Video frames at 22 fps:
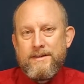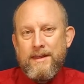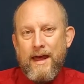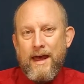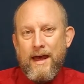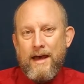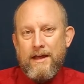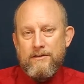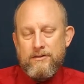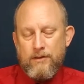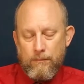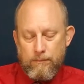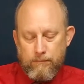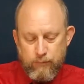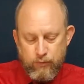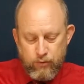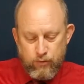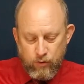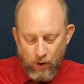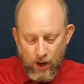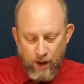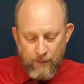that the
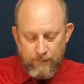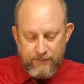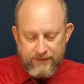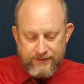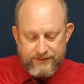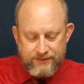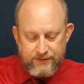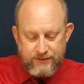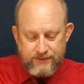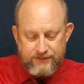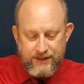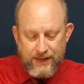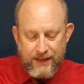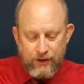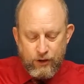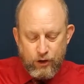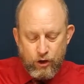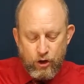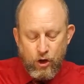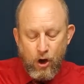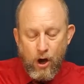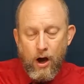promises
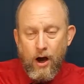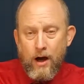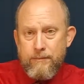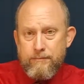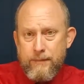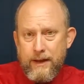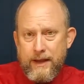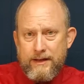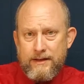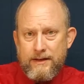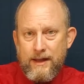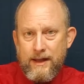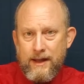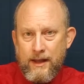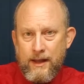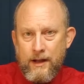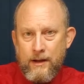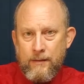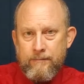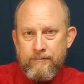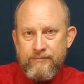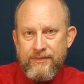that God made to
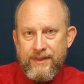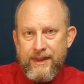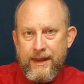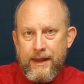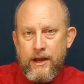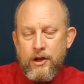him,